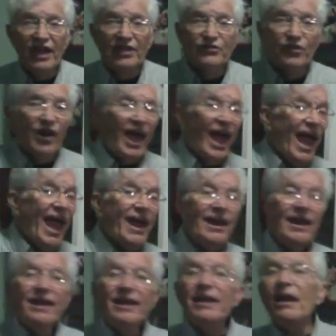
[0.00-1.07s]
for
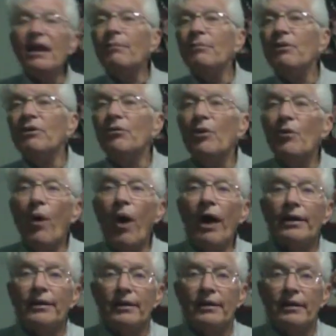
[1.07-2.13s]
any number we
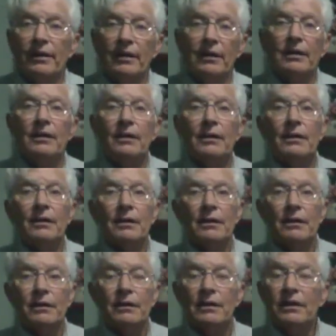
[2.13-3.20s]
want.
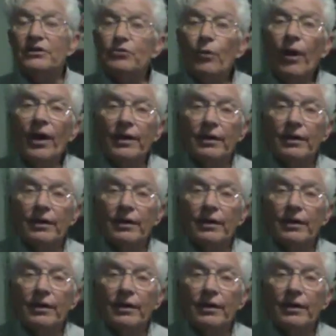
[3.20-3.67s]
It's 1.